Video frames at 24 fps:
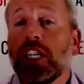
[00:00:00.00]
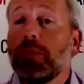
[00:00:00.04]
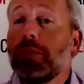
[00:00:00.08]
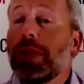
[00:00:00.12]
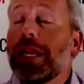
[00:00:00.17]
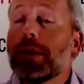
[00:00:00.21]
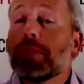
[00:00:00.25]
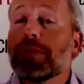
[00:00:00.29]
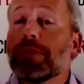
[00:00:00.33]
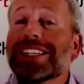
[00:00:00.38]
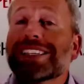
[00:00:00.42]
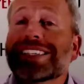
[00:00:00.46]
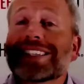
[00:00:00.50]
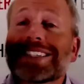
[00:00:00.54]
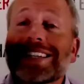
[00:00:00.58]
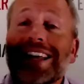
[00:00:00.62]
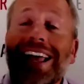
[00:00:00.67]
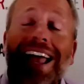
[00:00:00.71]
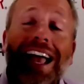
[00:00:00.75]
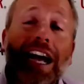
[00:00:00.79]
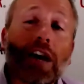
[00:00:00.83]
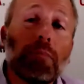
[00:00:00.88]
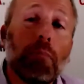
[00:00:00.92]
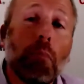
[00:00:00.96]
to be able to
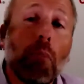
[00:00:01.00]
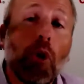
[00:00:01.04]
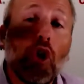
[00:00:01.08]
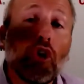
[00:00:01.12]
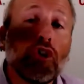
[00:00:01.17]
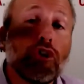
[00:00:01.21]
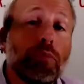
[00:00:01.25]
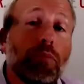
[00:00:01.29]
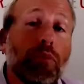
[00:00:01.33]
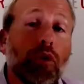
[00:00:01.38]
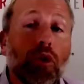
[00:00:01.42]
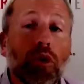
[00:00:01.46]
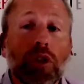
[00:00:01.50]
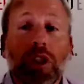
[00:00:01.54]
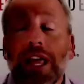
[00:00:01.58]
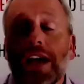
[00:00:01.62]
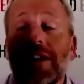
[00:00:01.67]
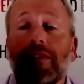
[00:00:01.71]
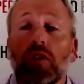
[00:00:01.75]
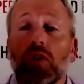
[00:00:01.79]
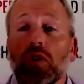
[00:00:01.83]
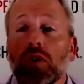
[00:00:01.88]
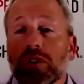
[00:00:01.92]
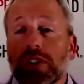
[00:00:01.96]
stack multiple
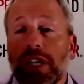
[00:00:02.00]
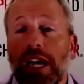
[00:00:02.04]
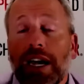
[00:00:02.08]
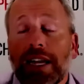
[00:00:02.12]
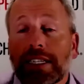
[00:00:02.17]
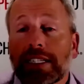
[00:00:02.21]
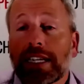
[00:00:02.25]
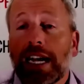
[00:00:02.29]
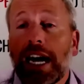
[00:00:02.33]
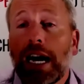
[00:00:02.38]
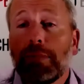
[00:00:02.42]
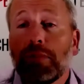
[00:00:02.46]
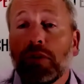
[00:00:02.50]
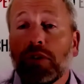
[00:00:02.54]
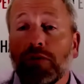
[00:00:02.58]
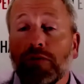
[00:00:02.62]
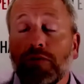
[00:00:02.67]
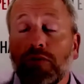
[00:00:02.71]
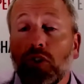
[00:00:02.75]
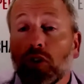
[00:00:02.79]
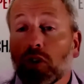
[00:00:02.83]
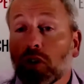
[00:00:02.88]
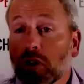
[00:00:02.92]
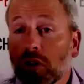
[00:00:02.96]
levels on top
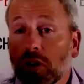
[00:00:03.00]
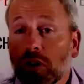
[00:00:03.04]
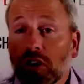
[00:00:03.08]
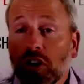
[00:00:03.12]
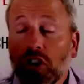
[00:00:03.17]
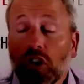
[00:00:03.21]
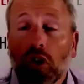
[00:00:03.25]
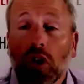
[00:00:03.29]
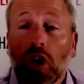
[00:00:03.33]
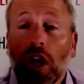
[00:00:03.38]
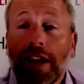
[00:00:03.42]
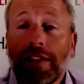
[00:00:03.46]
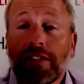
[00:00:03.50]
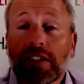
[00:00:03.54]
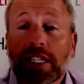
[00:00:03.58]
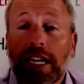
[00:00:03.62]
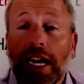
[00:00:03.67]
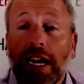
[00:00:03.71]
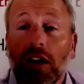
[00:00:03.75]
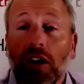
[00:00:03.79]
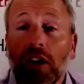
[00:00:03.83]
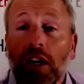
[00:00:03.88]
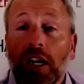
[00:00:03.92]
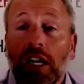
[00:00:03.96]
of your
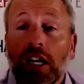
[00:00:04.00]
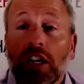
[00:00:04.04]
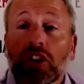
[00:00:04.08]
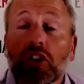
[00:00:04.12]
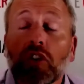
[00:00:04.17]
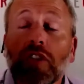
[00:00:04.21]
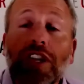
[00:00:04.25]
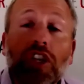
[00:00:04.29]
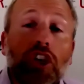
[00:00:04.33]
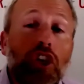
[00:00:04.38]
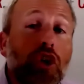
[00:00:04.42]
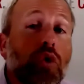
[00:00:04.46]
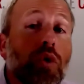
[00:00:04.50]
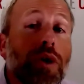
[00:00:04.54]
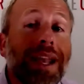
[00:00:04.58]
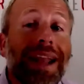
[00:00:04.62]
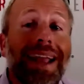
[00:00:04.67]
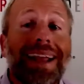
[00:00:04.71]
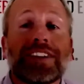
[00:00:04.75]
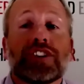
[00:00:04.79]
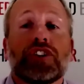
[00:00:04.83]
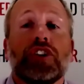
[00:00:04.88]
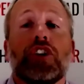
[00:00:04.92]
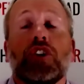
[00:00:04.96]
lifestyle so that you can
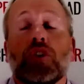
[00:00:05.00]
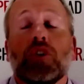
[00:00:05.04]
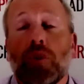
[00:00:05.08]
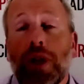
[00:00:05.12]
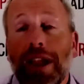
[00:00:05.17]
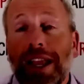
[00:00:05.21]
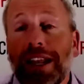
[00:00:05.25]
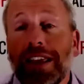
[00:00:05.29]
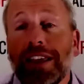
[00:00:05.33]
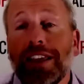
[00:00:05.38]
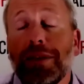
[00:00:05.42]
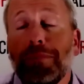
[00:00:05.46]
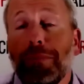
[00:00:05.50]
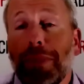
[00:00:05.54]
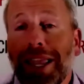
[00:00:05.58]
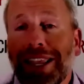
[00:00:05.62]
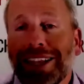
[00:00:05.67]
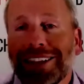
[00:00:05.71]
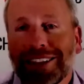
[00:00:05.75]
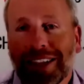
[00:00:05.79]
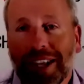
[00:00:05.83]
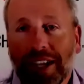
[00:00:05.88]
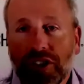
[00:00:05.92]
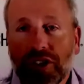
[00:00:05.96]
actually create it and
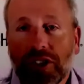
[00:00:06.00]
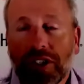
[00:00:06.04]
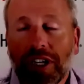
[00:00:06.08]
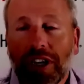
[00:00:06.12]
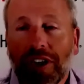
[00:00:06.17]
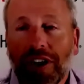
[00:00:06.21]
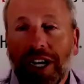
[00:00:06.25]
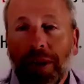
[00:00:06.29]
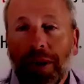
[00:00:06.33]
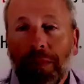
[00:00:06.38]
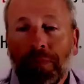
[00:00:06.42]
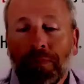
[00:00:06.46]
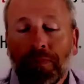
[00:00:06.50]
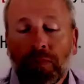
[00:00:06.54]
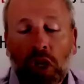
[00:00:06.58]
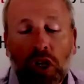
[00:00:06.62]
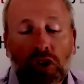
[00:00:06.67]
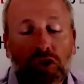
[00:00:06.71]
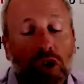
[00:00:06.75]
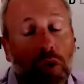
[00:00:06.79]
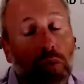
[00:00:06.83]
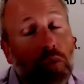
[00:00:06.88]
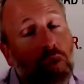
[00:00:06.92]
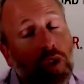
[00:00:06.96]
make it legendary.
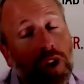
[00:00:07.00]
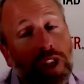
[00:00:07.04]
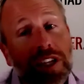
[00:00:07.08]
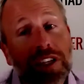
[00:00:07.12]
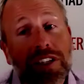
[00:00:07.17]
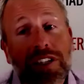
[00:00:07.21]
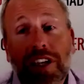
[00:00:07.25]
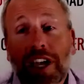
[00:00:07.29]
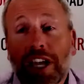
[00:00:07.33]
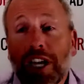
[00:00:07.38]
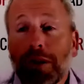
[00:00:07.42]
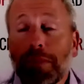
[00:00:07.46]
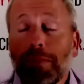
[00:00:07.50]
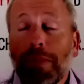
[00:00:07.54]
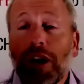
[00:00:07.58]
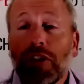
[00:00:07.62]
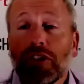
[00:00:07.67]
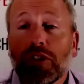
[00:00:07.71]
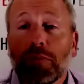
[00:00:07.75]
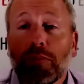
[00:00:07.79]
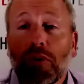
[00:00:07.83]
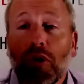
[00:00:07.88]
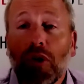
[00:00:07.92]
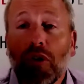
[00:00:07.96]
So I'm really excited
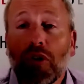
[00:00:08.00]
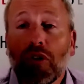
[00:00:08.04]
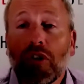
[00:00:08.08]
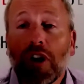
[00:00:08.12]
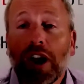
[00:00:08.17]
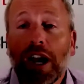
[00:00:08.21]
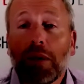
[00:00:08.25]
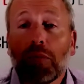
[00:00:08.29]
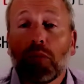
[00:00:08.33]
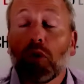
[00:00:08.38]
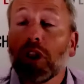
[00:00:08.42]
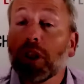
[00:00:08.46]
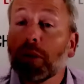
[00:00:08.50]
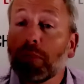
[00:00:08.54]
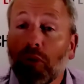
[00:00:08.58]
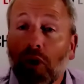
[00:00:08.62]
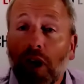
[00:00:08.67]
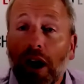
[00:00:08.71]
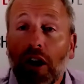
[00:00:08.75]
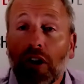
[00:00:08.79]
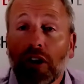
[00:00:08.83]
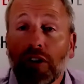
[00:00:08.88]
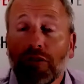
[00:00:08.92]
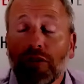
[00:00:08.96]
about the program, really
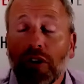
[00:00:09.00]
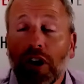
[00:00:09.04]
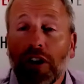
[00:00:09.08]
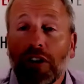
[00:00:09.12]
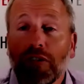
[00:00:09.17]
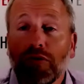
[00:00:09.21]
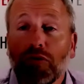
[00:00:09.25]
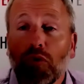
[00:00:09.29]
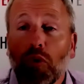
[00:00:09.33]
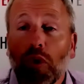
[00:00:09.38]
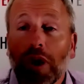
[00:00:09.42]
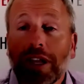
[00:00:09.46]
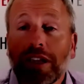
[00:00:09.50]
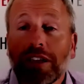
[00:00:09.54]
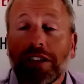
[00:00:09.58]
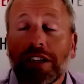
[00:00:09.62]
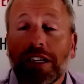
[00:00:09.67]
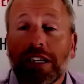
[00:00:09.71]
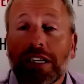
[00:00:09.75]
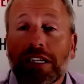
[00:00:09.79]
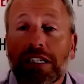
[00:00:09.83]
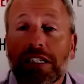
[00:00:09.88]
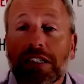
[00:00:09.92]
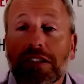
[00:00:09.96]
proud of what it
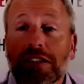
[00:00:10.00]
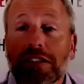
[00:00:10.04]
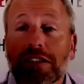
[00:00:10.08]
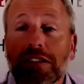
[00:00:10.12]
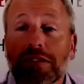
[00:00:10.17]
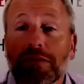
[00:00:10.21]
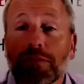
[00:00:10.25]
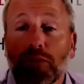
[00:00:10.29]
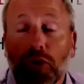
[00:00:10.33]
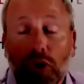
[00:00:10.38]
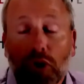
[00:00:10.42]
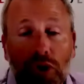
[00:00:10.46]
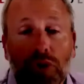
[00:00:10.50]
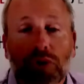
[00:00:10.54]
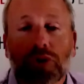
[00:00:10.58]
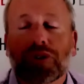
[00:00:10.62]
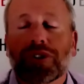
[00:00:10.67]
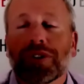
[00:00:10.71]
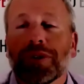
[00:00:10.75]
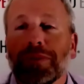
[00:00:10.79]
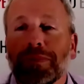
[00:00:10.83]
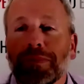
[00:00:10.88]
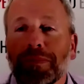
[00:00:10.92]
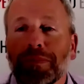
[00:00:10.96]
has produced.